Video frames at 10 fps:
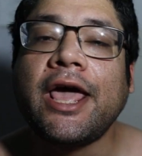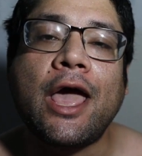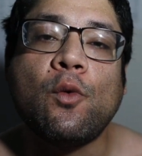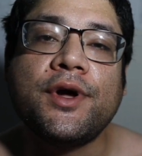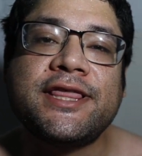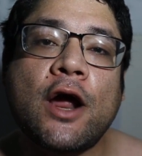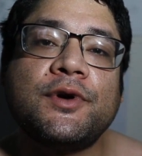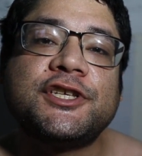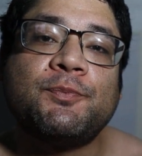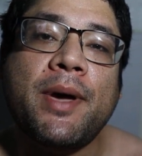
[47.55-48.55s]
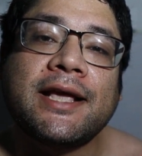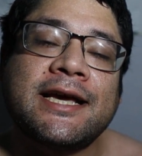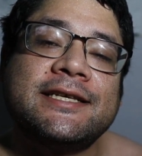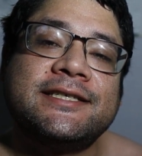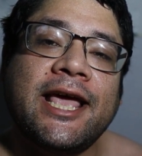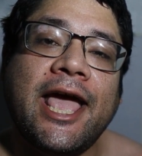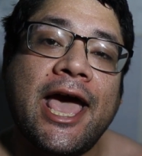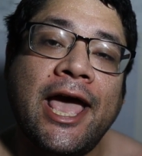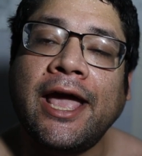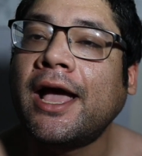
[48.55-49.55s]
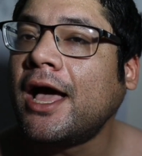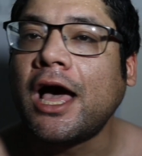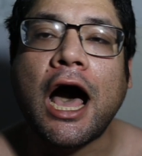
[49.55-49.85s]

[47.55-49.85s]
And with that respect, I say, hey,